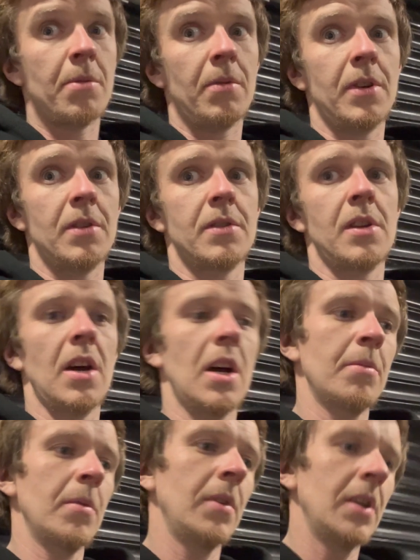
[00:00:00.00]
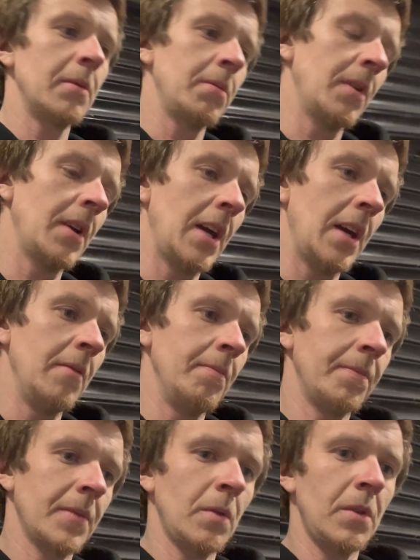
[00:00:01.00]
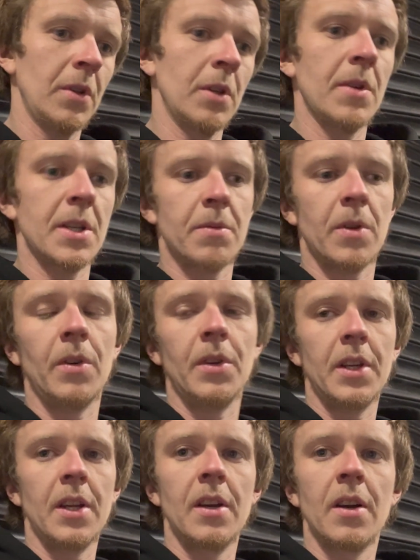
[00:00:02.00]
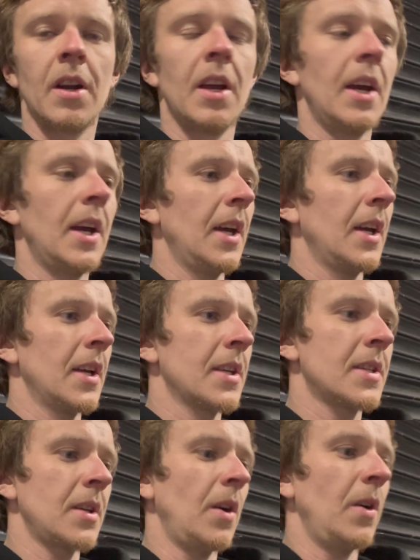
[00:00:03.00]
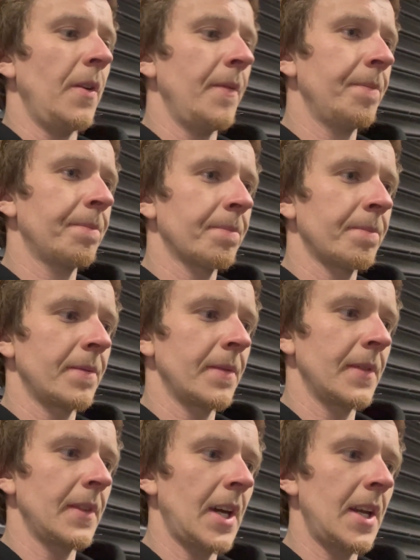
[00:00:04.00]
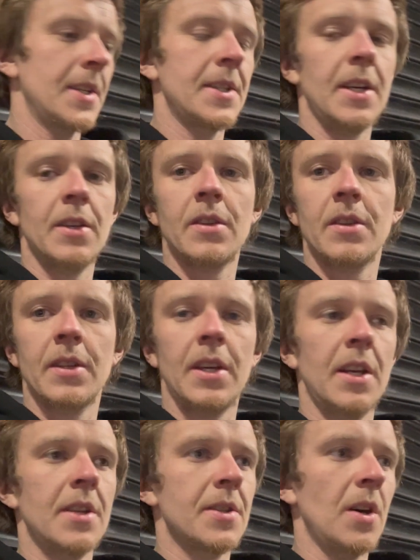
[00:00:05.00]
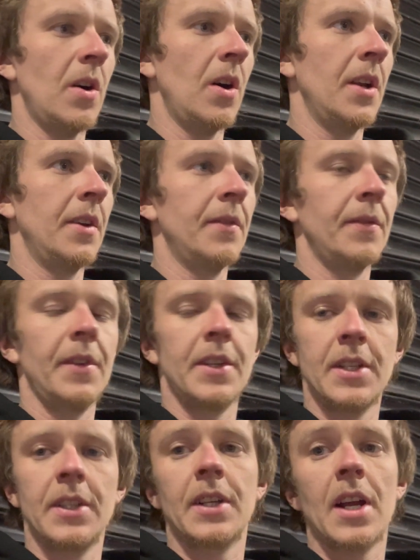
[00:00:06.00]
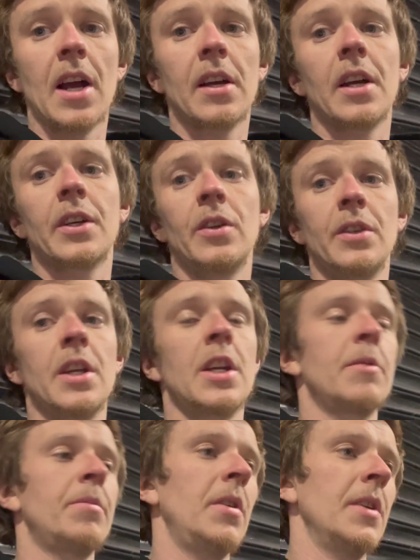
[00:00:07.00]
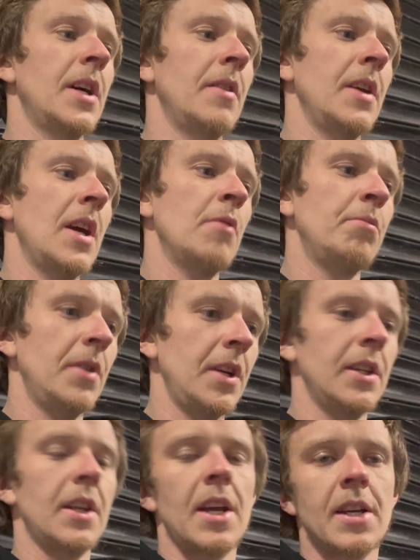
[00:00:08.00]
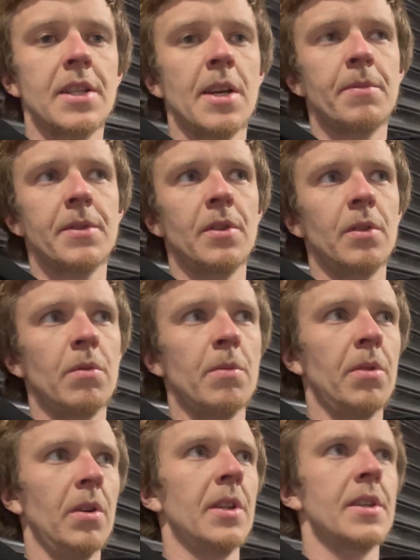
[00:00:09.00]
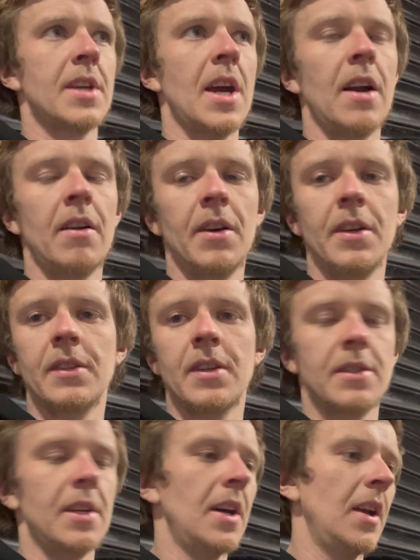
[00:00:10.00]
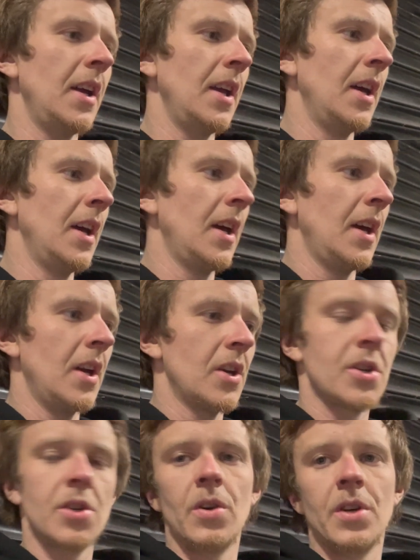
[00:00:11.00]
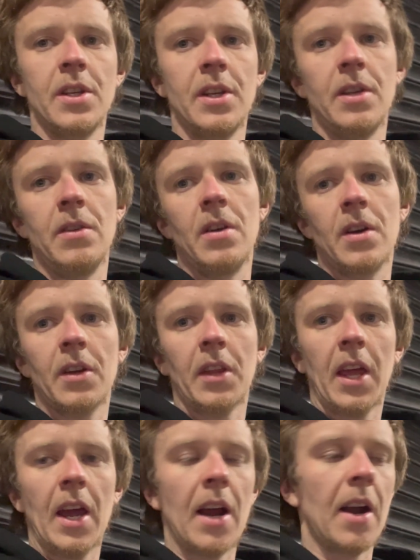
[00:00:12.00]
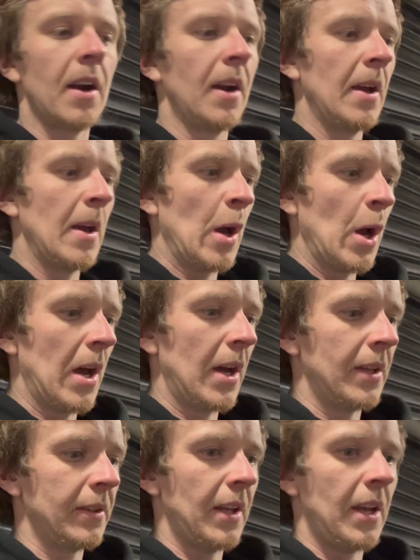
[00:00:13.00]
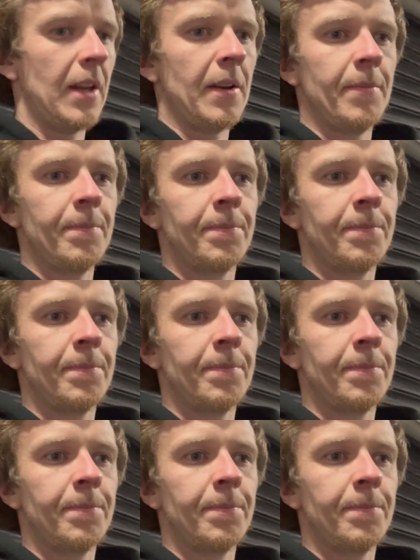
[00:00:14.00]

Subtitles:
with it or he's not happy with it. But we've done the best we could here. So that is it. Kit is on. It's in the dark. I couldn't get it pulled out yet. But in the next episode, we'll pull this car out into the daylight, show you the new look of the car, and then